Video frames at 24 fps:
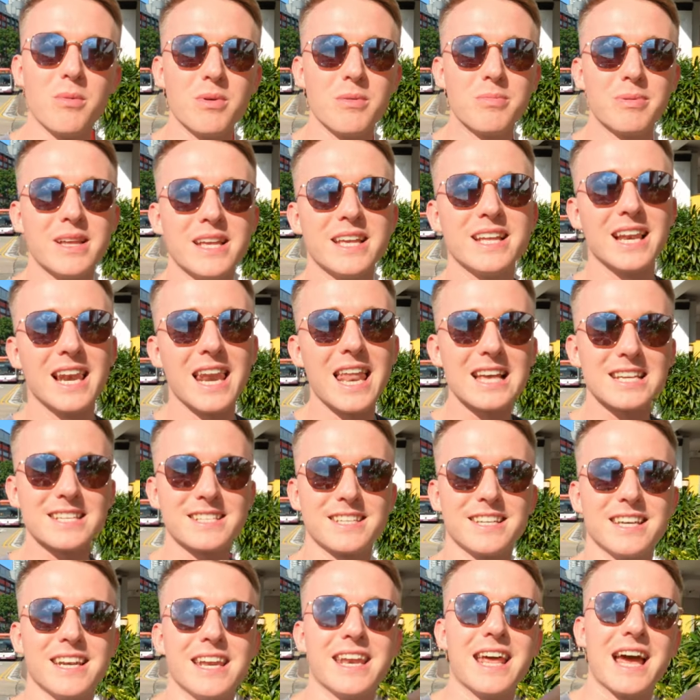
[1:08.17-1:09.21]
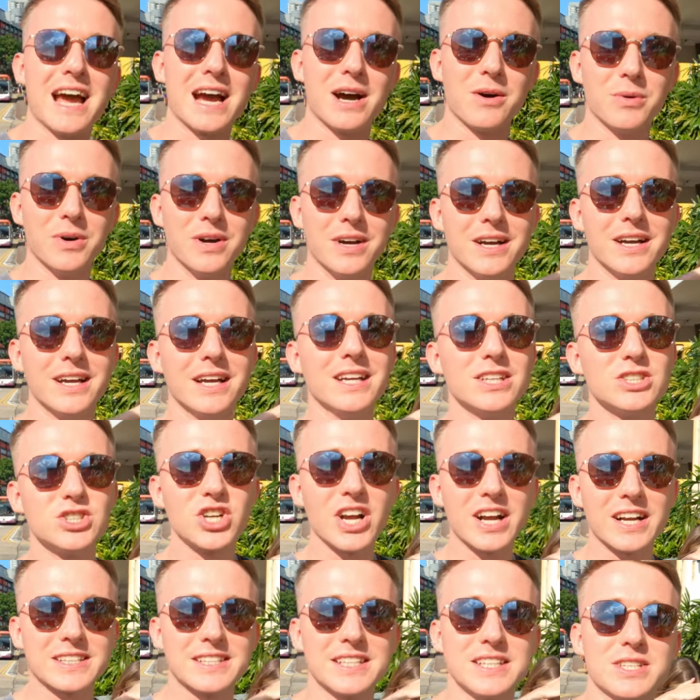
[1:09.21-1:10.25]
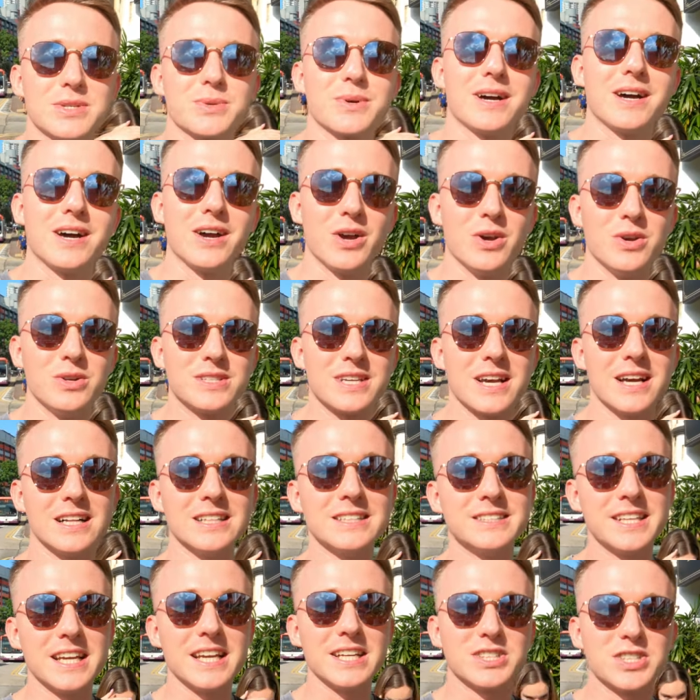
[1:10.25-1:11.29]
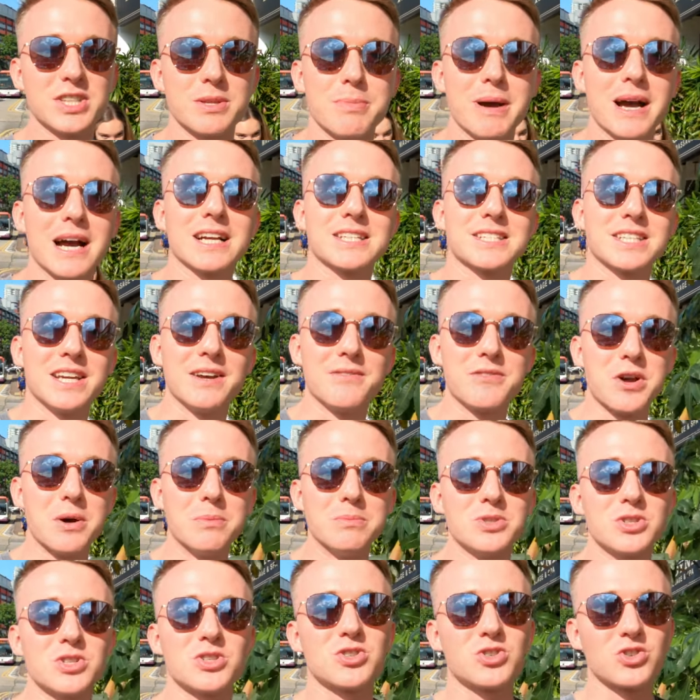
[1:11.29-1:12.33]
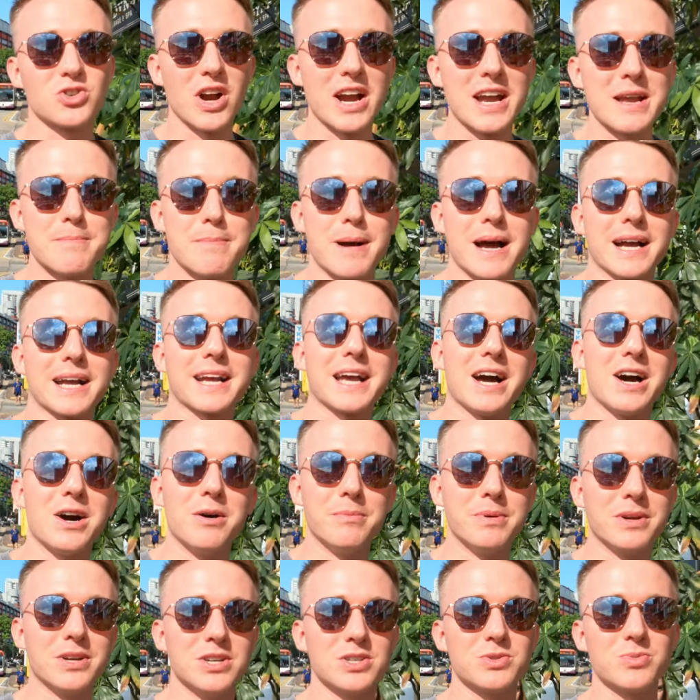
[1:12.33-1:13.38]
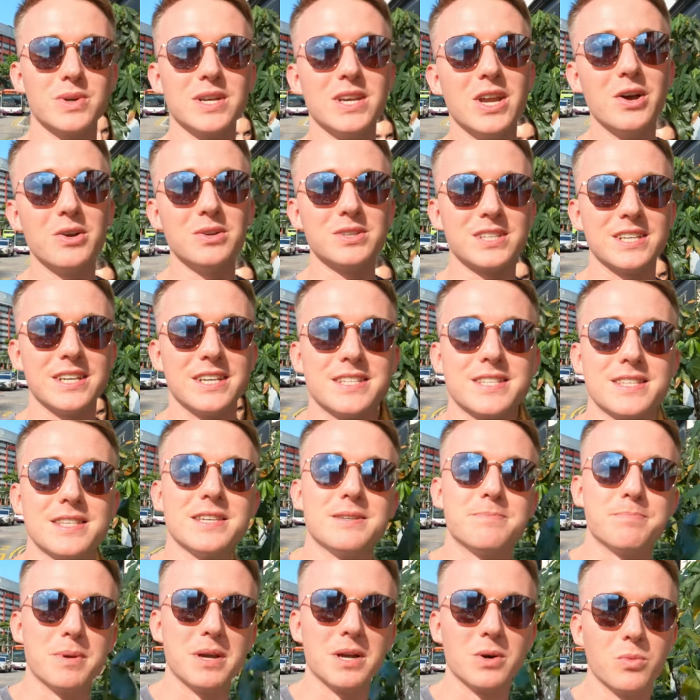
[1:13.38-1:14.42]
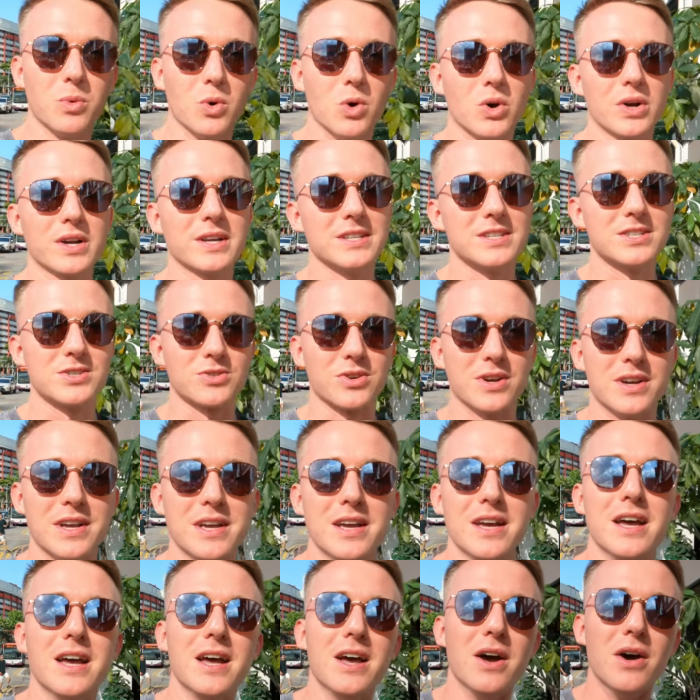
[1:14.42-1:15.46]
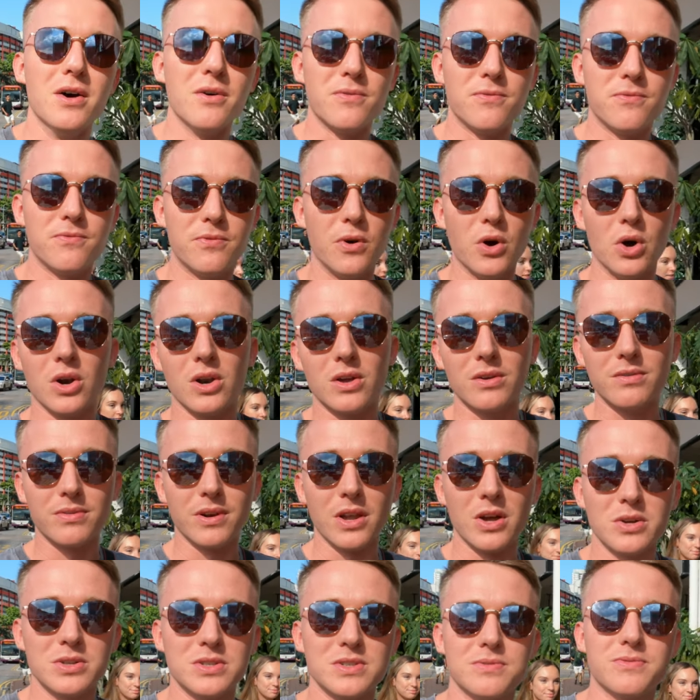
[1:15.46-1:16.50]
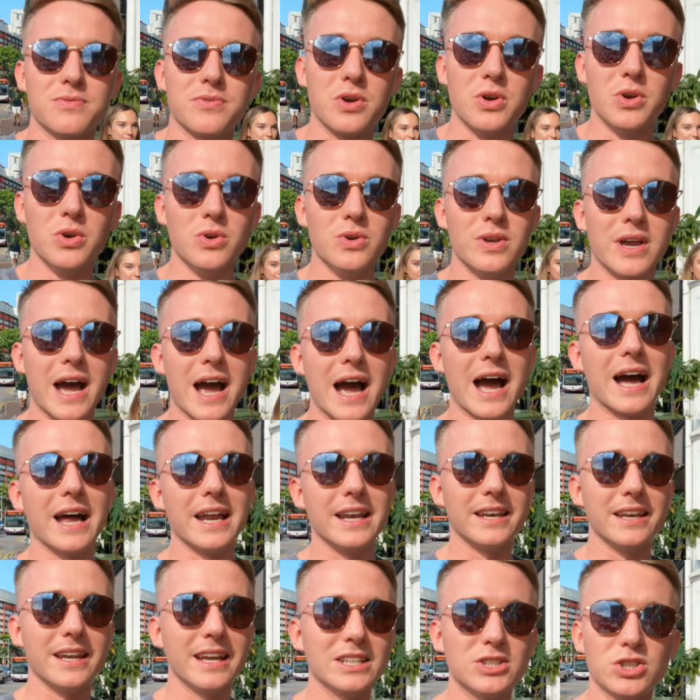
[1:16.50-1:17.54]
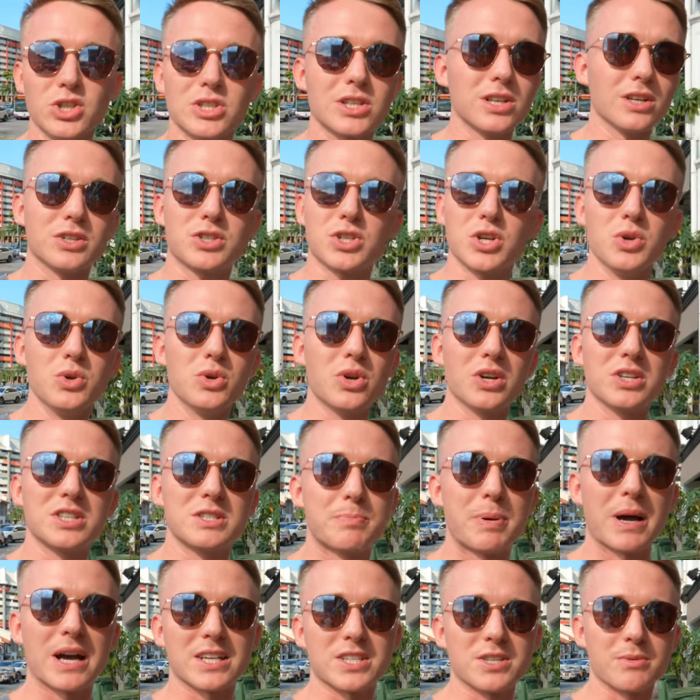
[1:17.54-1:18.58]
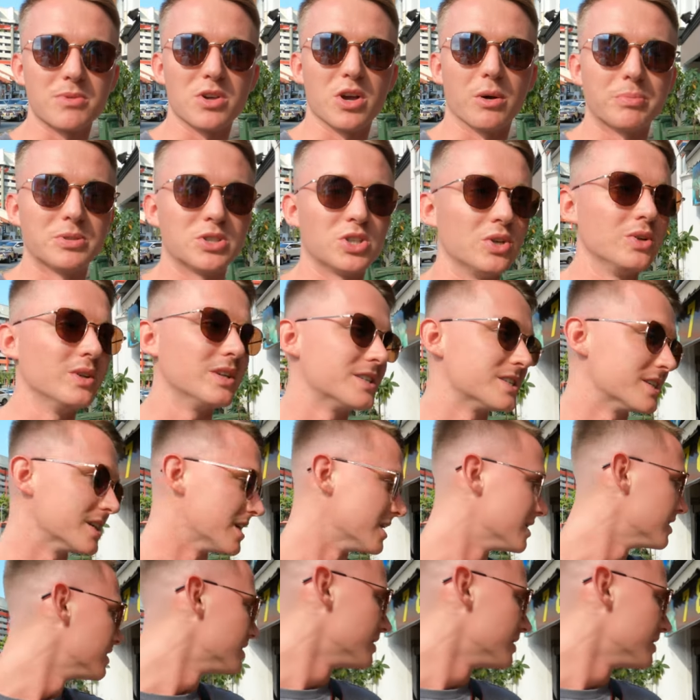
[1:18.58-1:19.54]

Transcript: probably less than an hour, checked into our hotel, ditched the bags, and have come straight back out because we noticed this big walking street full of loads of food and it just looked too good to pass up the opportunity.